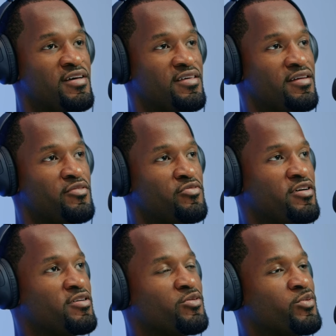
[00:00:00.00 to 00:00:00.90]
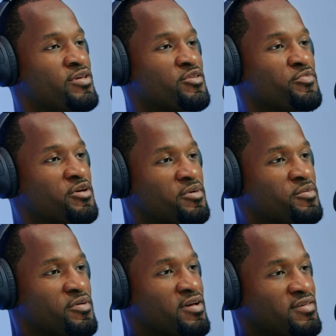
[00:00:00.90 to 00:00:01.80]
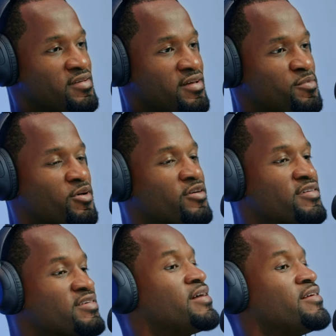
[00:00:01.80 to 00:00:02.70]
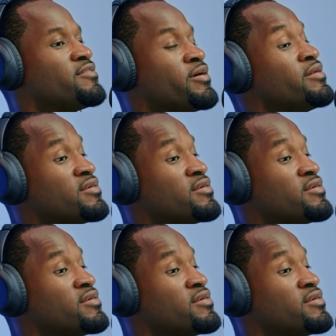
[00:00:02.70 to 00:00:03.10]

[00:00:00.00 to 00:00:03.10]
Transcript: then if they're not willing to pay my price, then I'm not going to sell it, right?